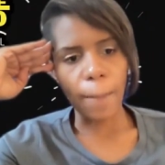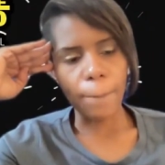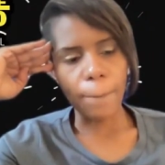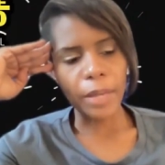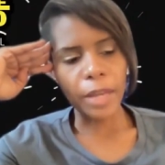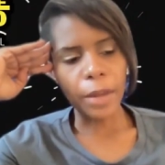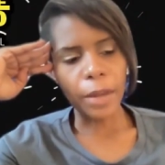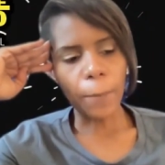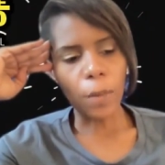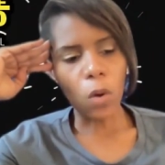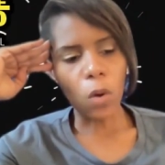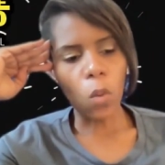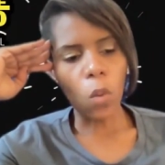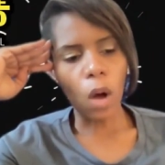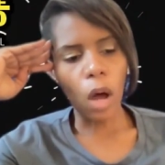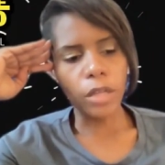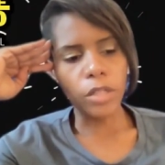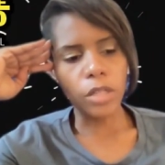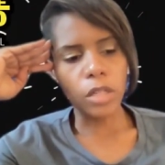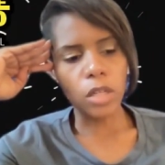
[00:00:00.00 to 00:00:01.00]
People
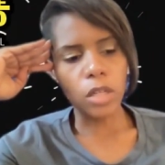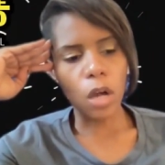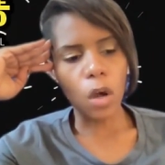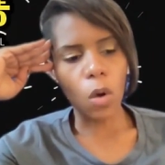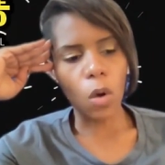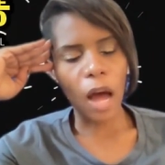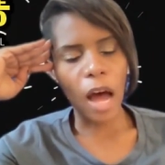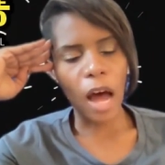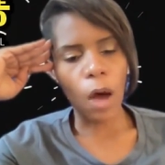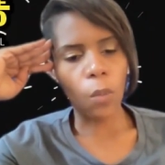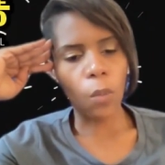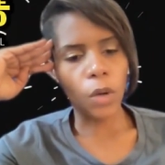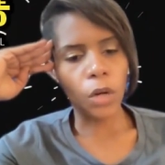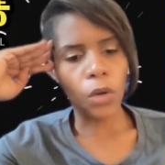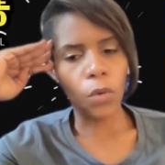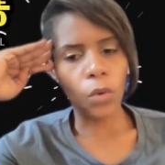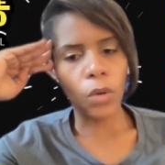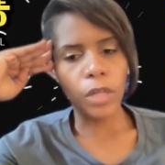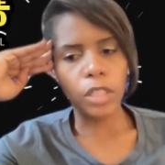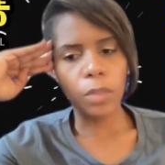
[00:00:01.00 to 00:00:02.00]
want to know how we're
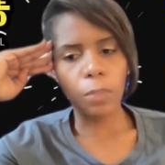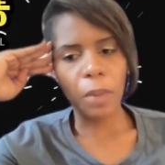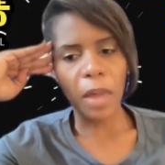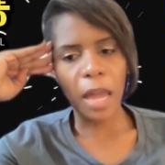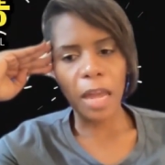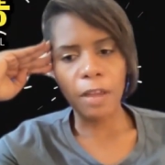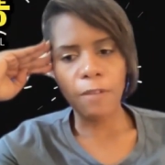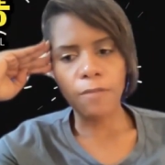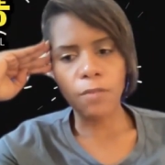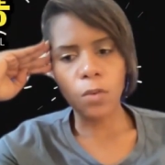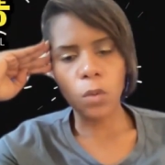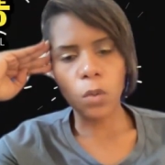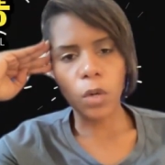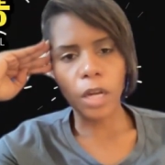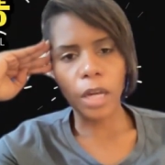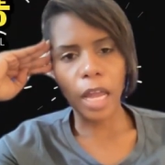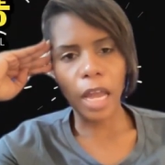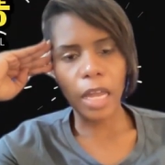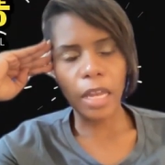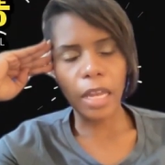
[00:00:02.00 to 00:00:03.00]
going to pay for
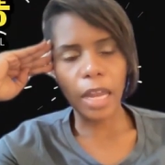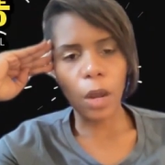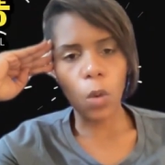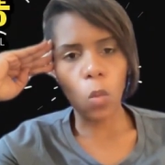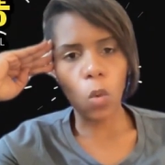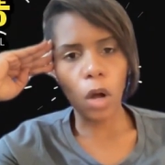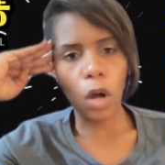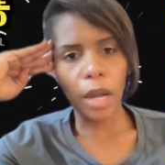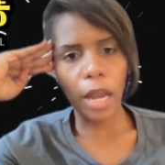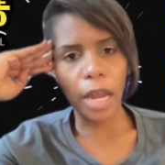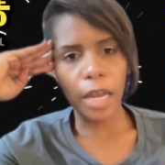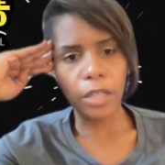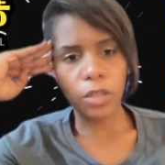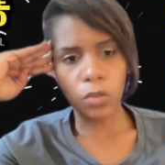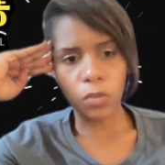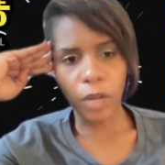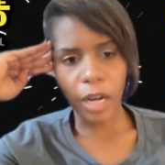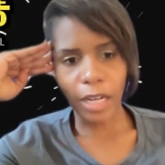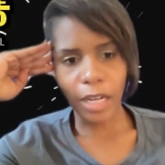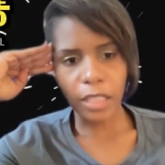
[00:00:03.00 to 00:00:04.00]
it, and they want a
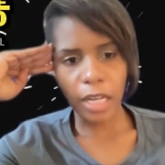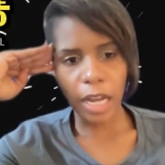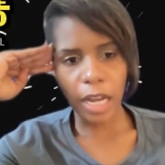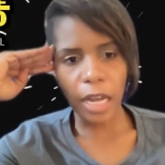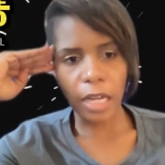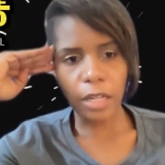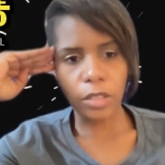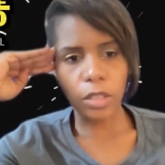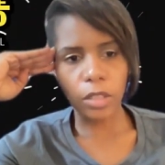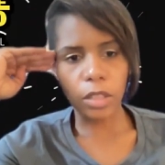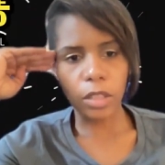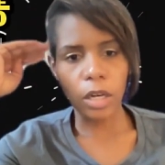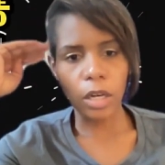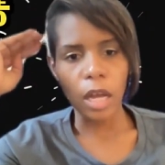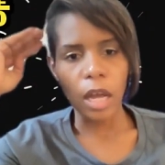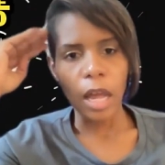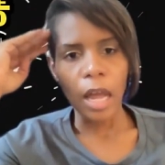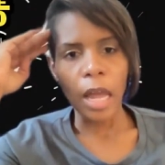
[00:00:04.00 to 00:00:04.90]
direct answer.